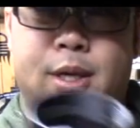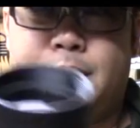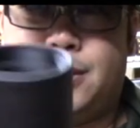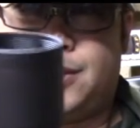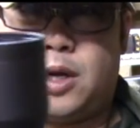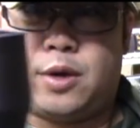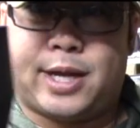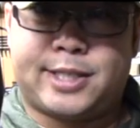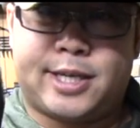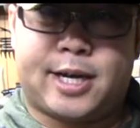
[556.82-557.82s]
So
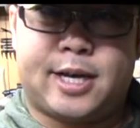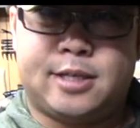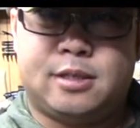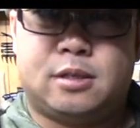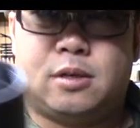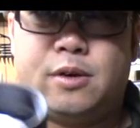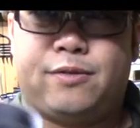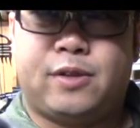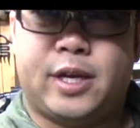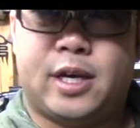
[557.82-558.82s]
that's it, guys.
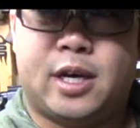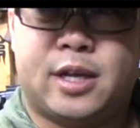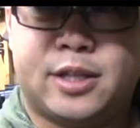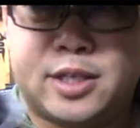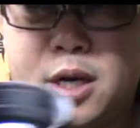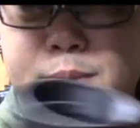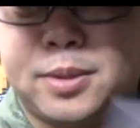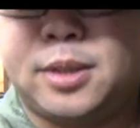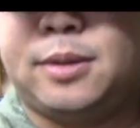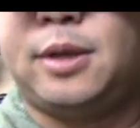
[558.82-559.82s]
Hopefully this
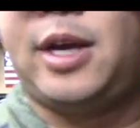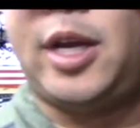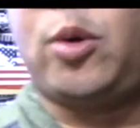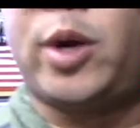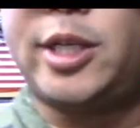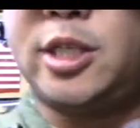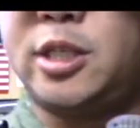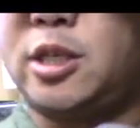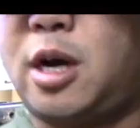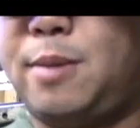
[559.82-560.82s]
helped. Any
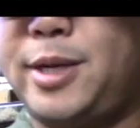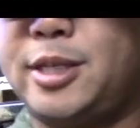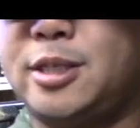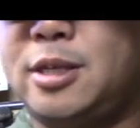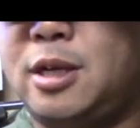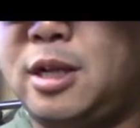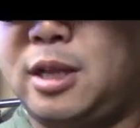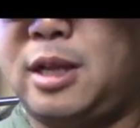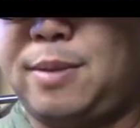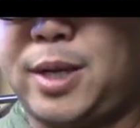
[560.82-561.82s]
questions, comments,
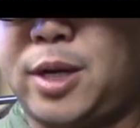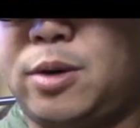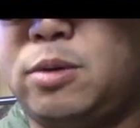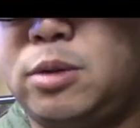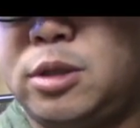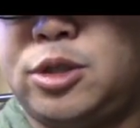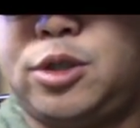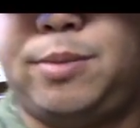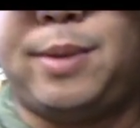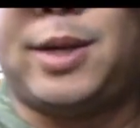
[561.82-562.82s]
let me know.
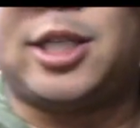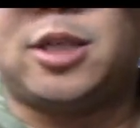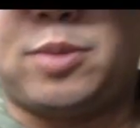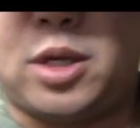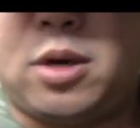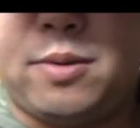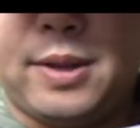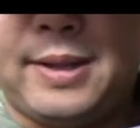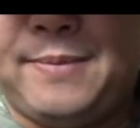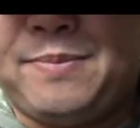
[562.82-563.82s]
Shoot me a message below.
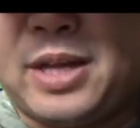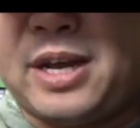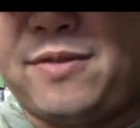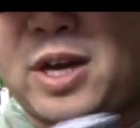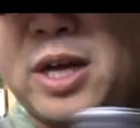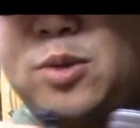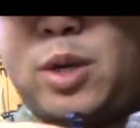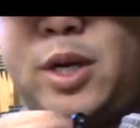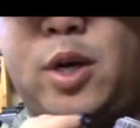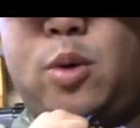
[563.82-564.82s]
And if you guys
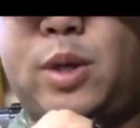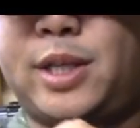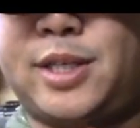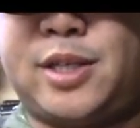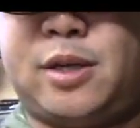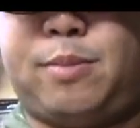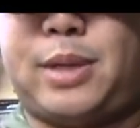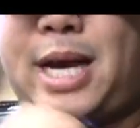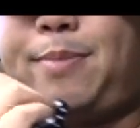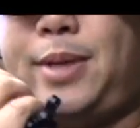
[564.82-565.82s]
want to know what this little
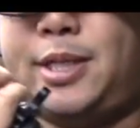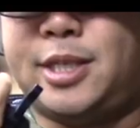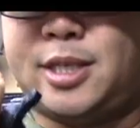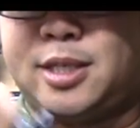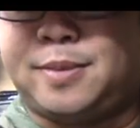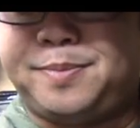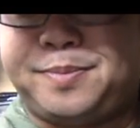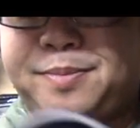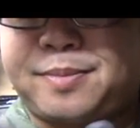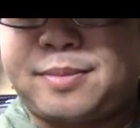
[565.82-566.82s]
black piece is,
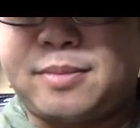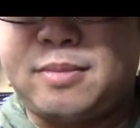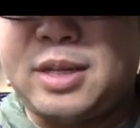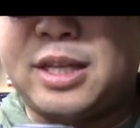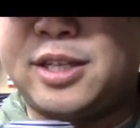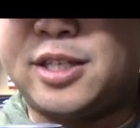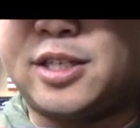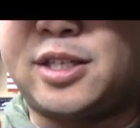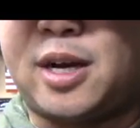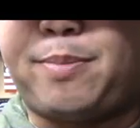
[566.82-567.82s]
this
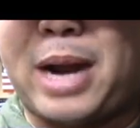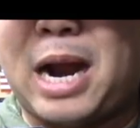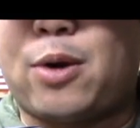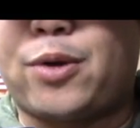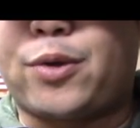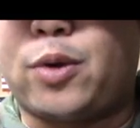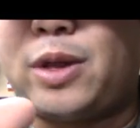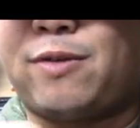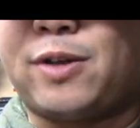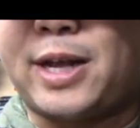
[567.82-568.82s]
is their power throw
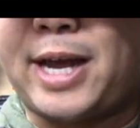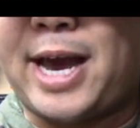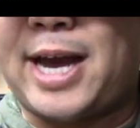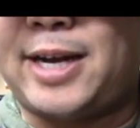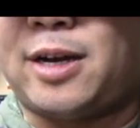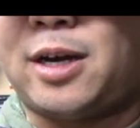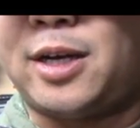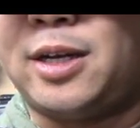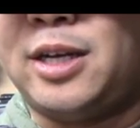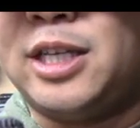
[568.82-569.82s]
lever that I added
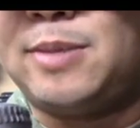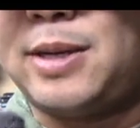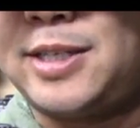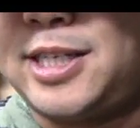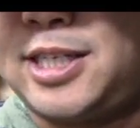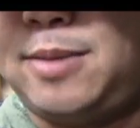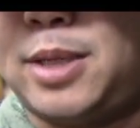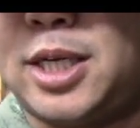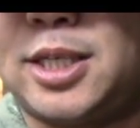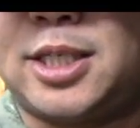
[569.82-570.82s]
on. It's about 60
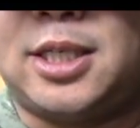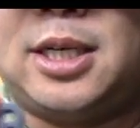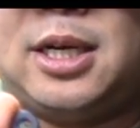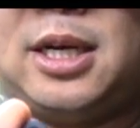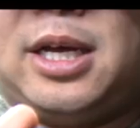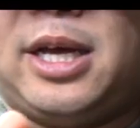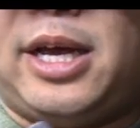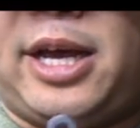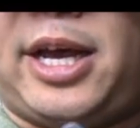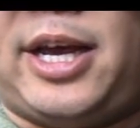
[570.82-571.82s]
bucks.
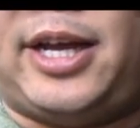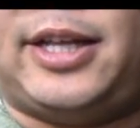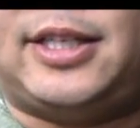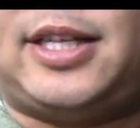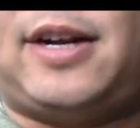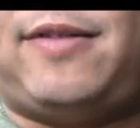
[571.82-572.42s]
And instead of